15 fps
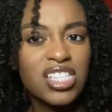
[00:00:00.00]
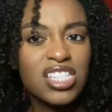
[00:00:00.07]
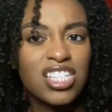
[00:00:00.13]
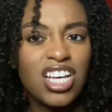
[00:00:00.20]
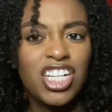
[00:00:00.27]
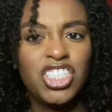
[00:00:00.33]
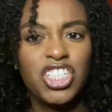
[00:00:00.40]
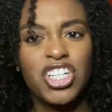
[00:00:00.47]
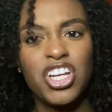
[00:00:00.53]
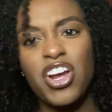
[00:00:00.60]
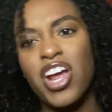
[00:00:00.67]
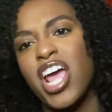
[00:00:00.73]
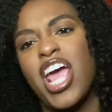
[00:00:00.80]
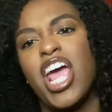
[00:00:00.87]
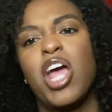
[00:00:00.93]
touching your
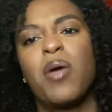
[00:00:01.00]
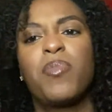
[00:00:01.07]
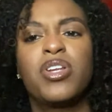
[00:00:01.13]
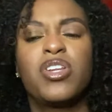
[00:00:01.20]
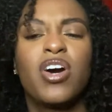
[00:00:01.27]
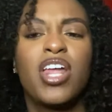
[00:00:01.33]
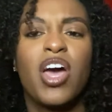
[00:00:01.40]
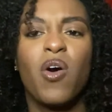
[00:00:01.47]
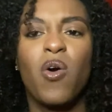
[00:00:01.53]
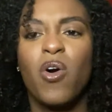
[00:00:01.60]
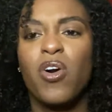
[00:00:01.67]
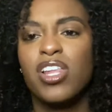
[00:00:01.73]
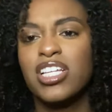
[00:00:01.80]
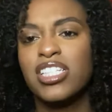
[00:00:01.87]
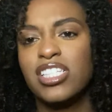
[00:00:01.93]
hair, putting all that
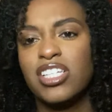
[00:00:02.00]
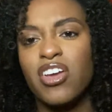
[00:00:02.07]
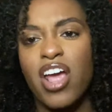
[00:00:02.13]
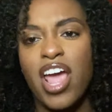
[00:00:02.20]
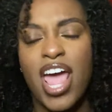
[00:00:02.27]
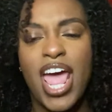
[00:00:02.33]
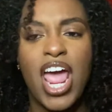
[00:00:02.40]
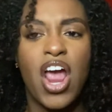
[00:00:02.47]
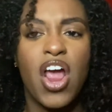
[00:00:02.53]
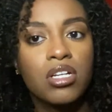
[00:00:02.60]
oil into your hair.